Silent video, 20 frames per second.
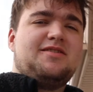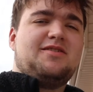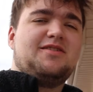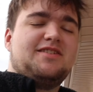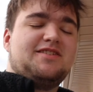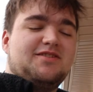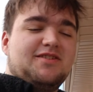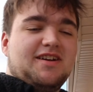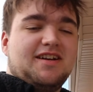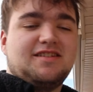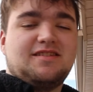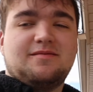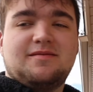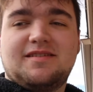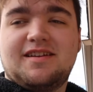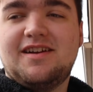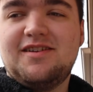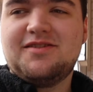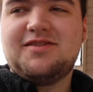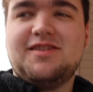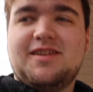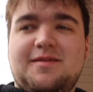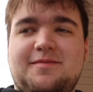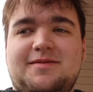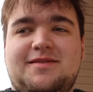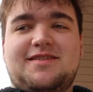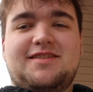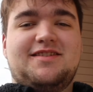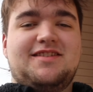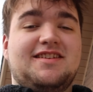gonna go get you guys some sound
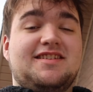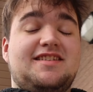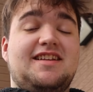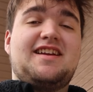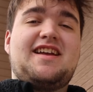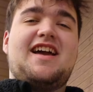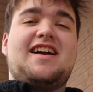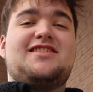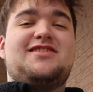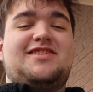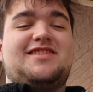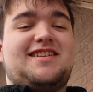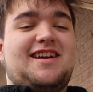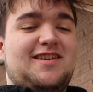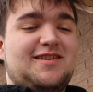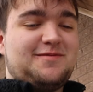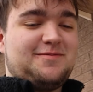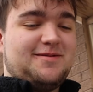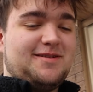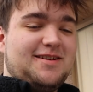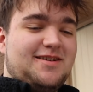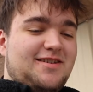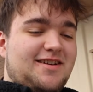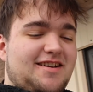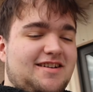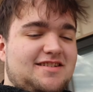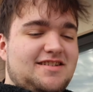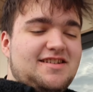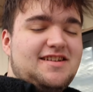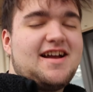clips. This thing actually sounds pretty
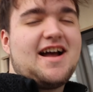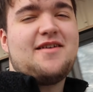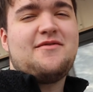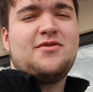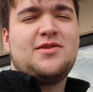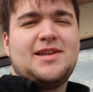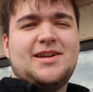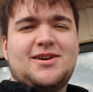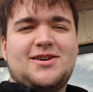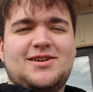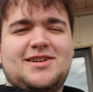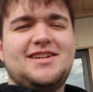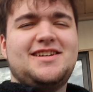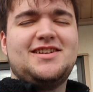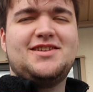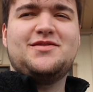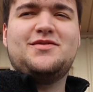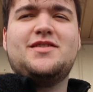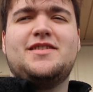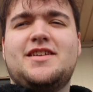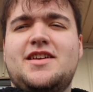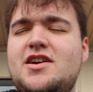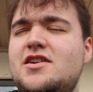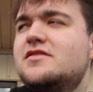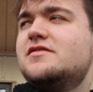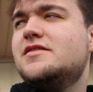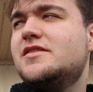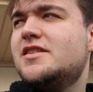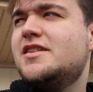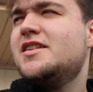crazy. I've only heard it in a video
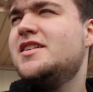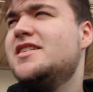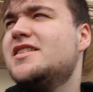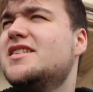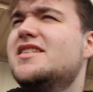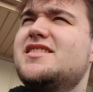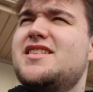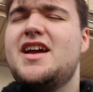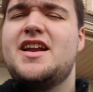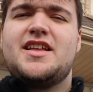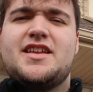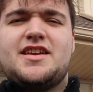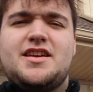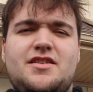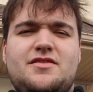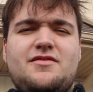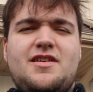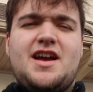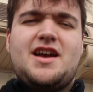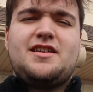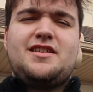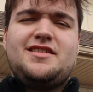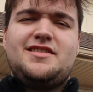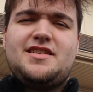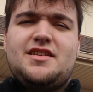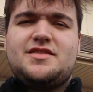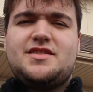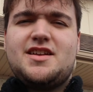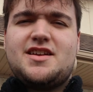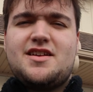because I didn't get a ride because
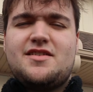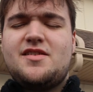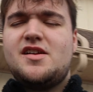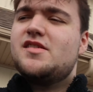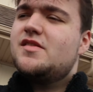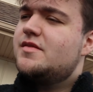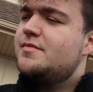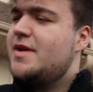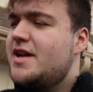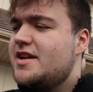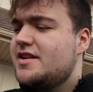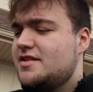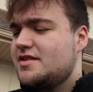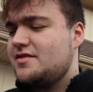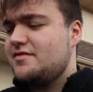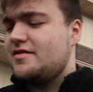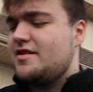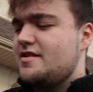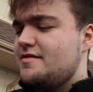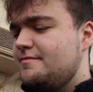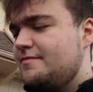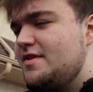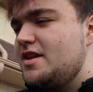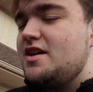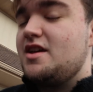I was dicking around with my X3M,